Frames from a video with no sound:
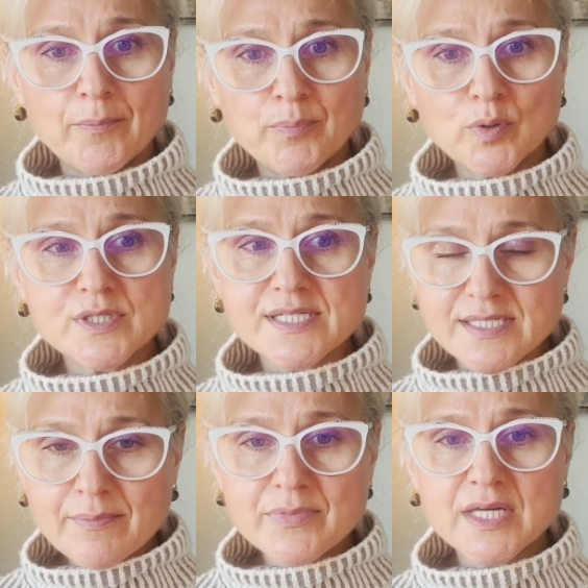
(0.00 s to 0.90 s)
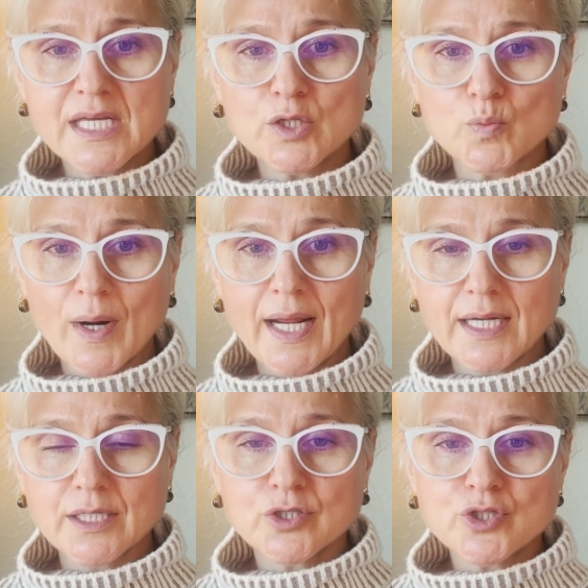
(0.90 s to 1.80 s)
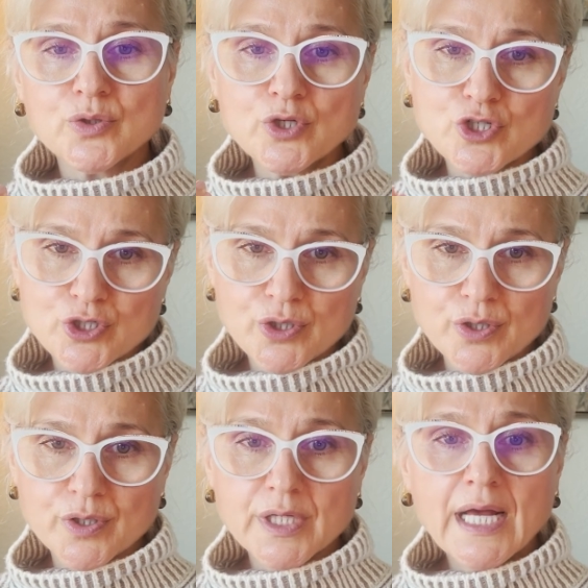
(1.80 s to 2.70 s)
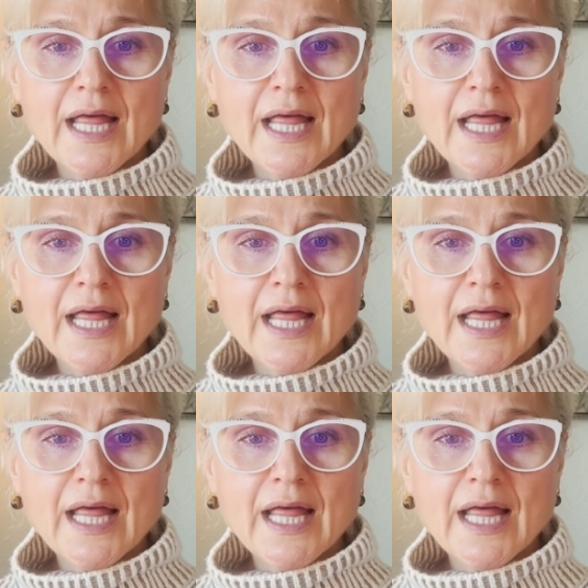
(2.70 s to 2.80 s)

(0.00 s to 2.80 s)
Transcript: put something in writing to ensure